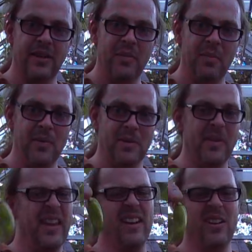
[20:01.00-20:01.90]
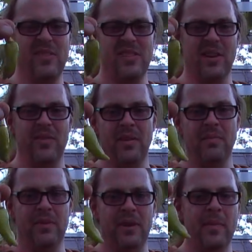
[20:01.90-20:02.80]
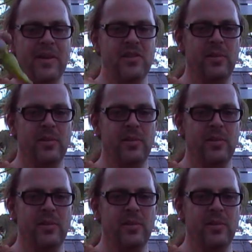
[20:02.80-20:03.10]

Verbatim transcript: the kind of peppers I've been getting off it so they're, they're about